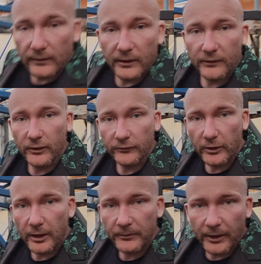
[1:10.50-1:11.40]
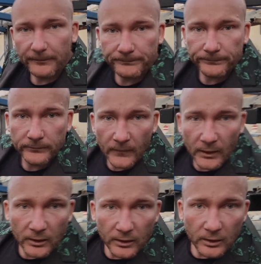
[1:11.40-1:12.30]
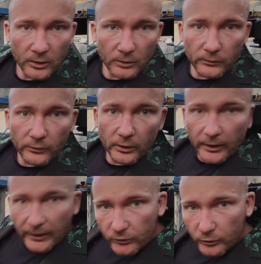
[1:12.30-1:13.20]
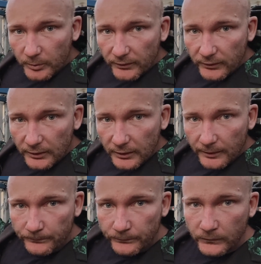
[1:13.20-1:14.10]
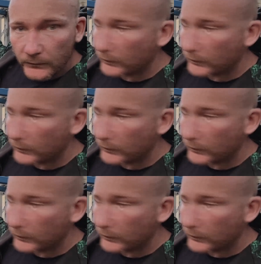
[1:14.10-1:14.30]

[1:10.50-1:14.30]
these front frames up. We've got our extra bits in here. We've